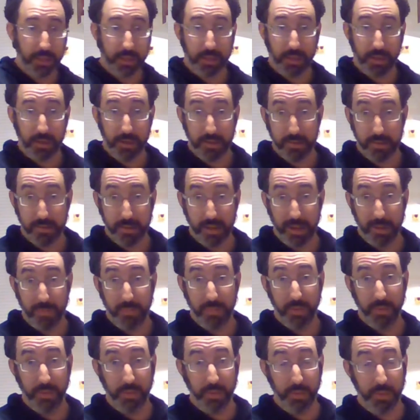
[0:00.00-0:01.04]
the curtain. I've
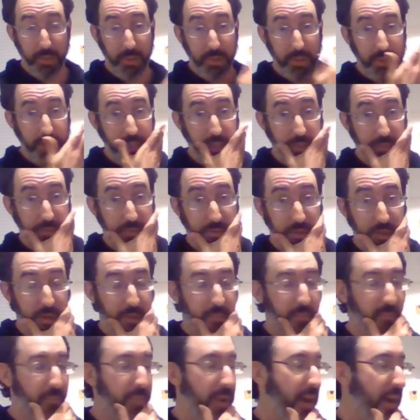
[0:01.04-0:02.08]
been doing this for
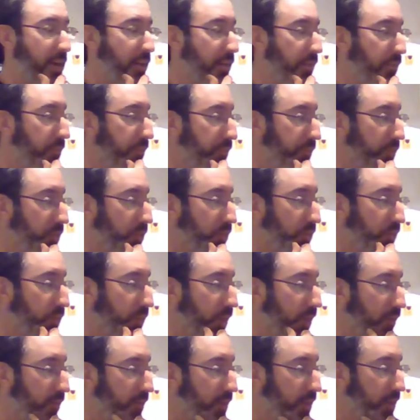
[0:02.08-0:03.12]
about
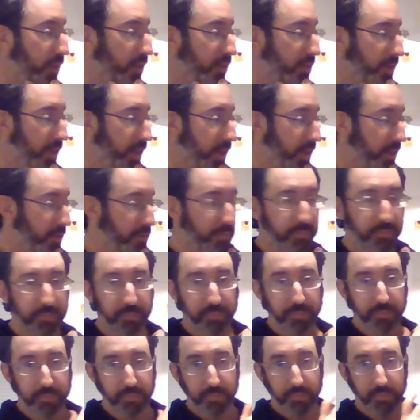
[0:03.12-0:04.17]
12 years now.
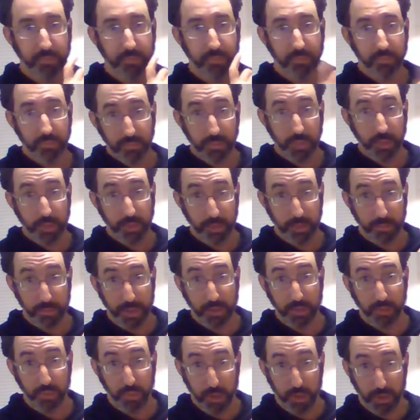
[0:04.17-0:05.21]
This is my
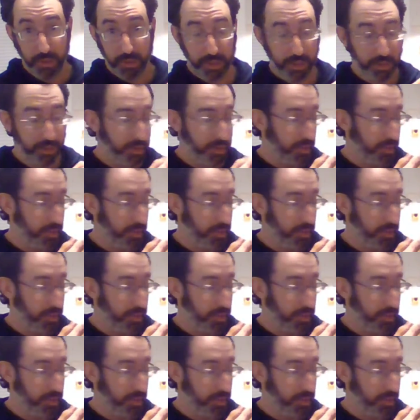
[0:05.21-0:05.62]
12th year